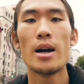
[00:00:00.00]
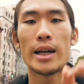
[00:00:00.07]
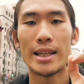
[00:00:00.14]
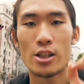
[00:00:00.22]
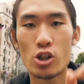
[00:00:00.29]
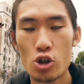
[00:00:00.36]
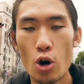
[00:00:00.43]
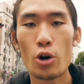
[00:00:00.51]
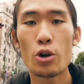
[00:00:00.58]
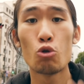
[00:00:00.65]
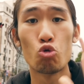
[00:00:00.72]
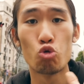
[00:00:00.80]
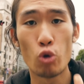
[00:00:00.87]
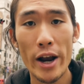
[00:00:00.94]
Get
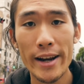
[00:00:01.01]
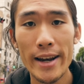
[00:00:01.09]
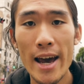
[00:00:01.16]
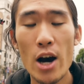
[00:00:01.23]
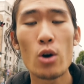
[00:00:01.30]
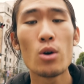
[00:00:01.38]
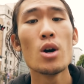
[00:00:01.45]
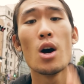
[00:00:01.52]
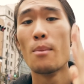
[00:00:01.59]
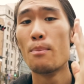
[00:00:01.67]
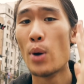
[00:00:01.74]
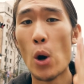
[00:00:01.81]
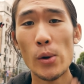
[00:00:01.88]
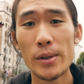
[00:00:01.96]
started right now.
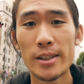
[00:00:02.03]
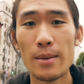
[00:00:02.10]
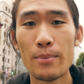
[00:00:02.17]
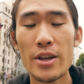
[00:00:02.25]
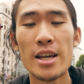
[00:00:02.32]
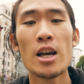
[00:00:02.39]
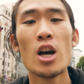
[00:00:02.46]
Post something.